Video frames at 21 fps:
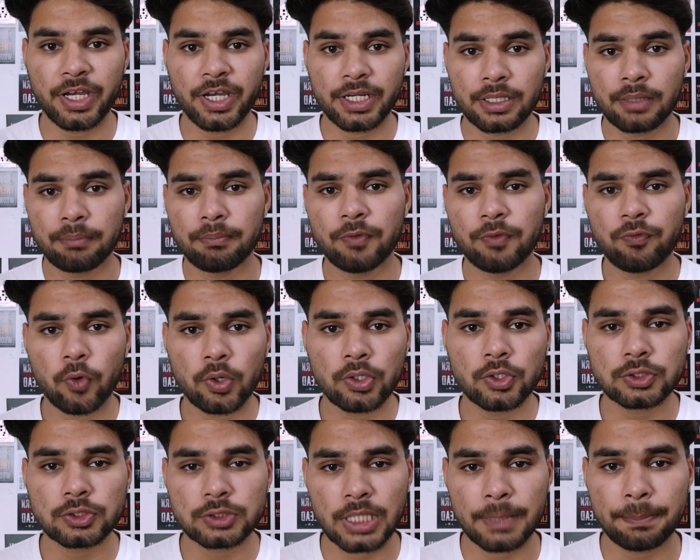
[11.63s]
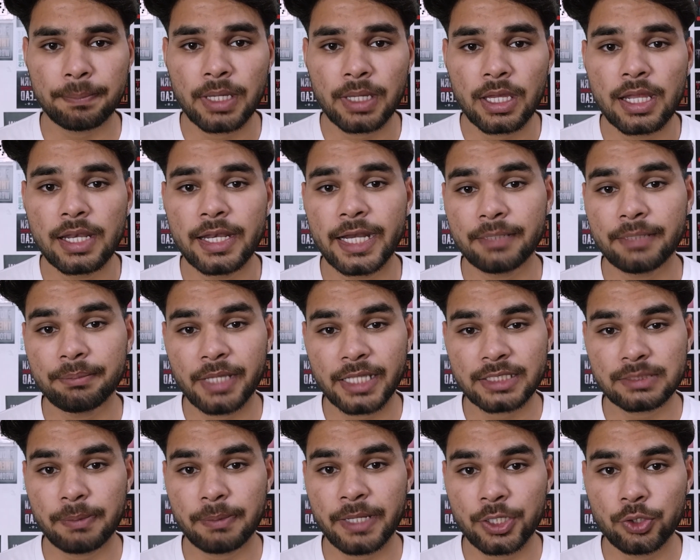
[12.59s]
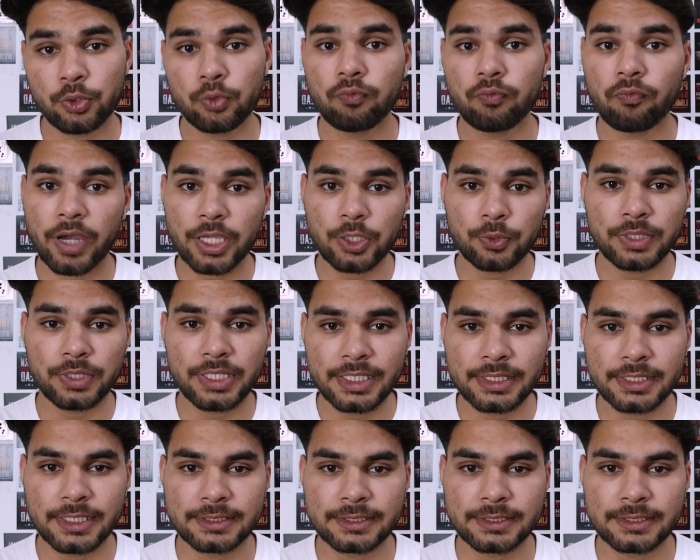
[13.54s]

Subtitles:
wait, before you skip, let me explain you why you need